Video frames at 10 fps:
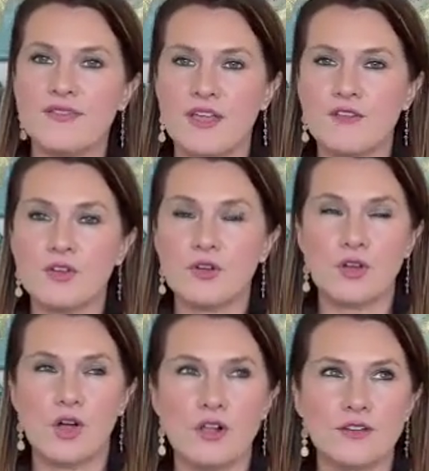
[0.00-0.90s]
that you feel
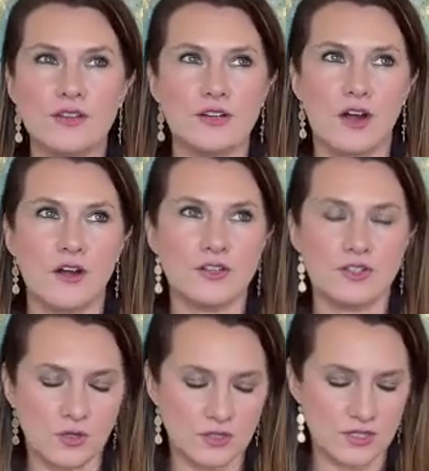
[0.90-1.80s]
called in your heart
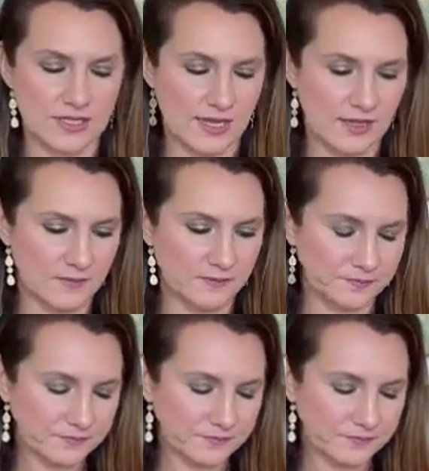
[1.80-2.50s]
and soul to take.